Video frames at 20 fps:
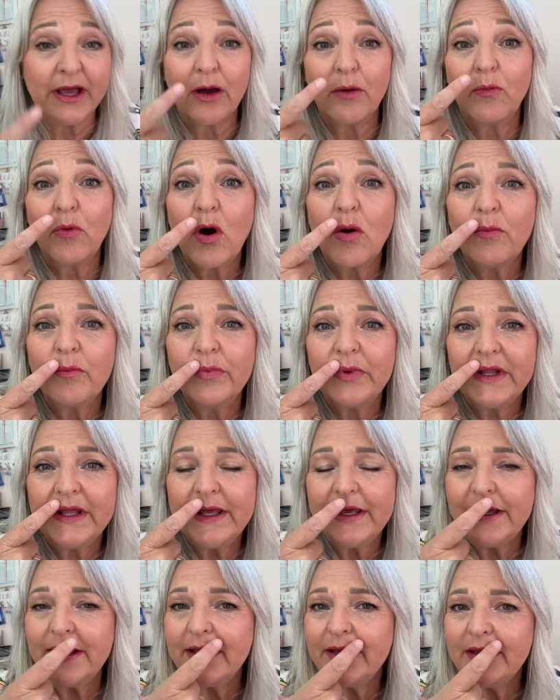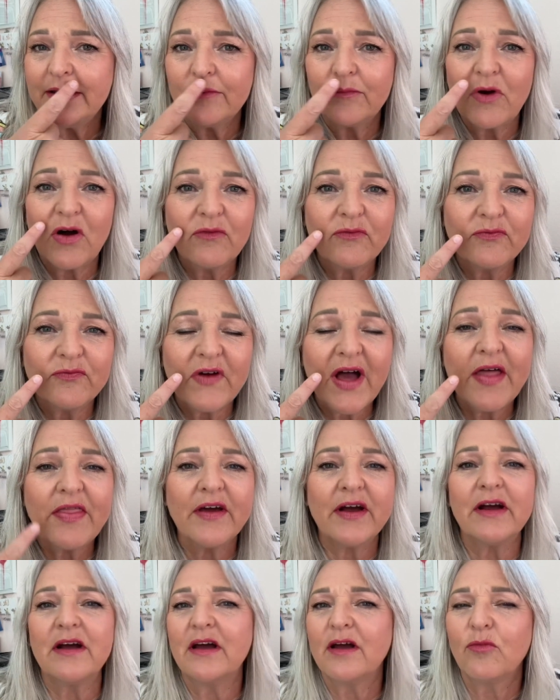It won't bleed, it won't
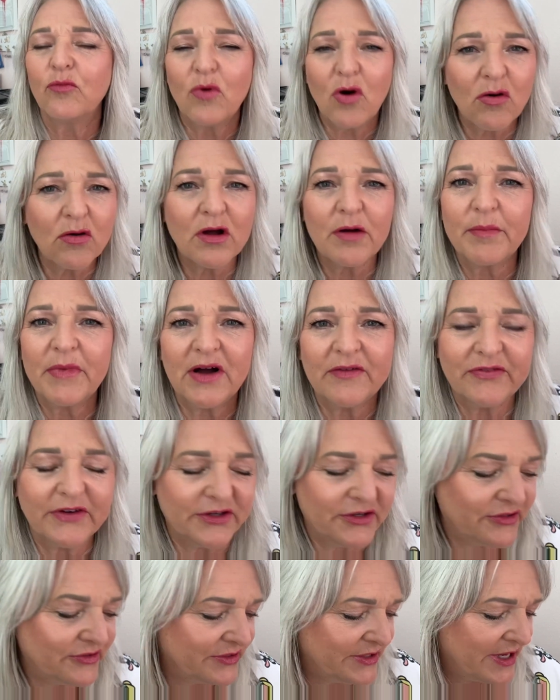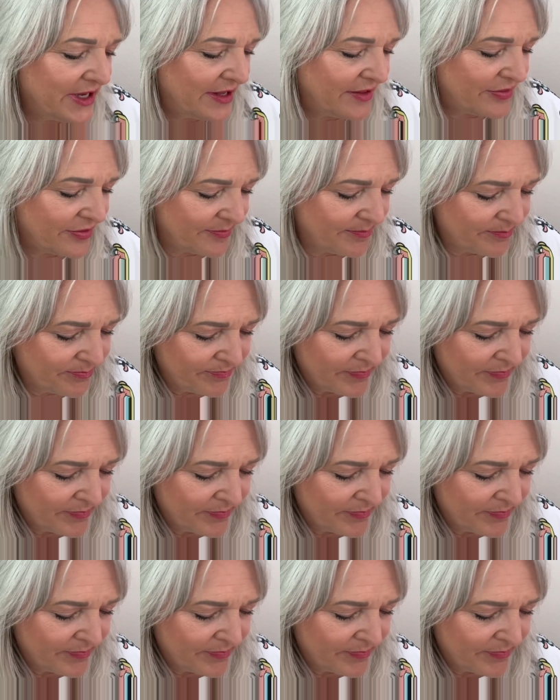feather, it won't come off on your teeth.